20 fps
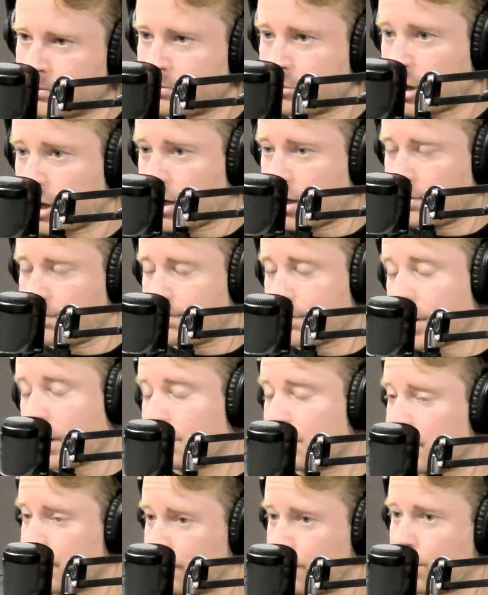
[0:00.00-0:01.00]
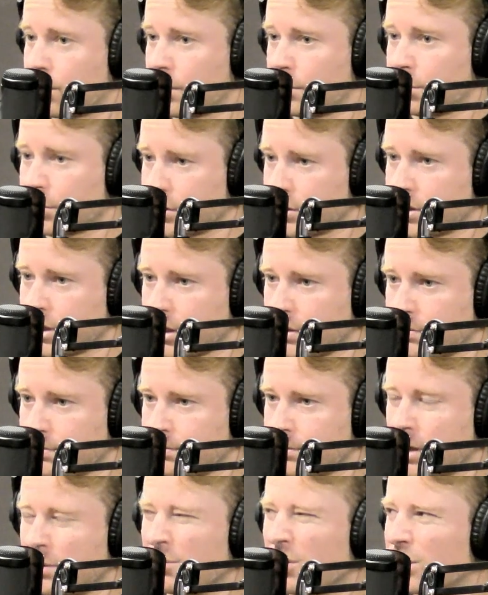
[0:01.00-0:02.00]
by up to 40%,
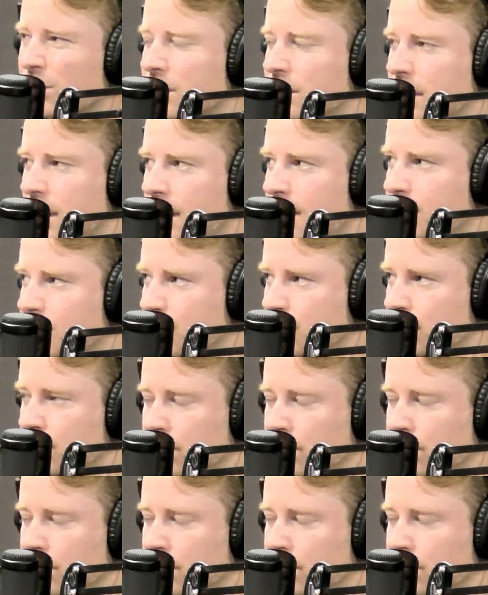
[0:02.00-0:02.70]
and most times